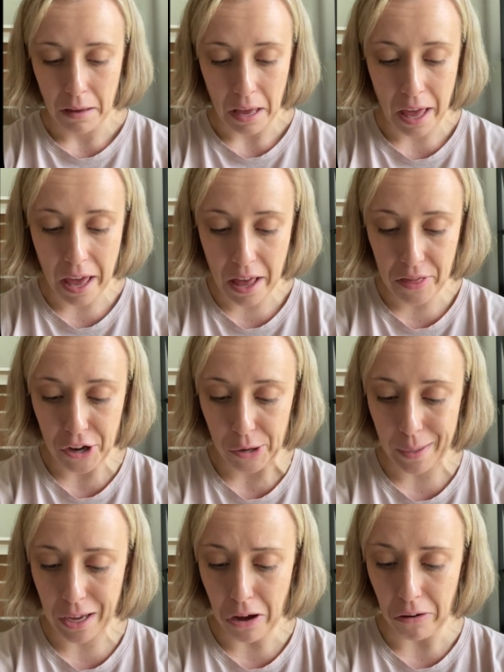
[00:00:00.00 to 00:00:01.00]
And there
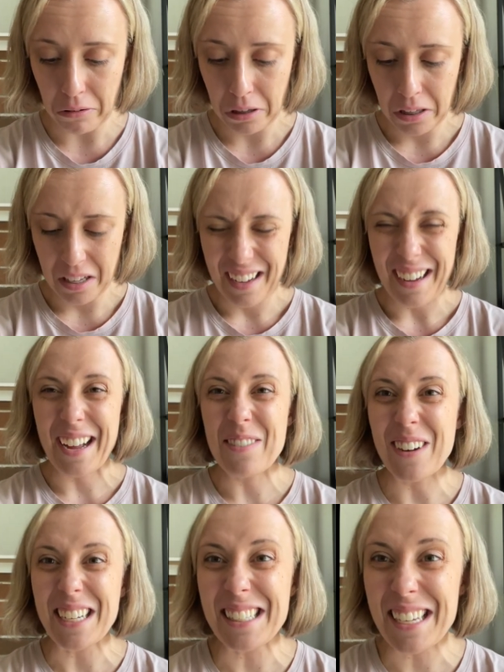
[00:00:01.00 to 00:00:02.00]
we go. I
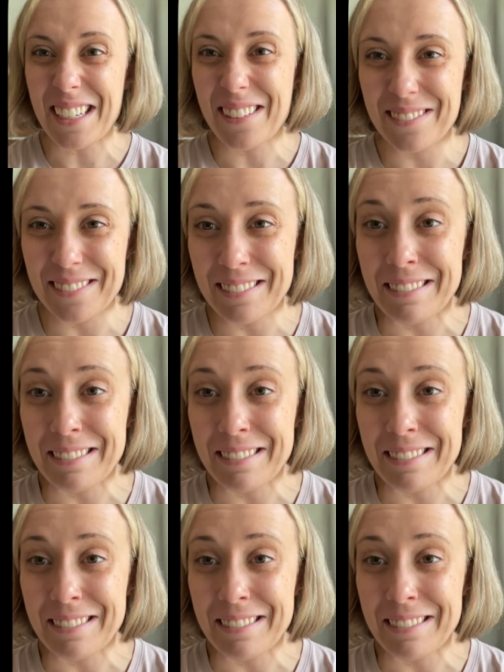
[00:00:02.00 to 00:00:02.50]
might take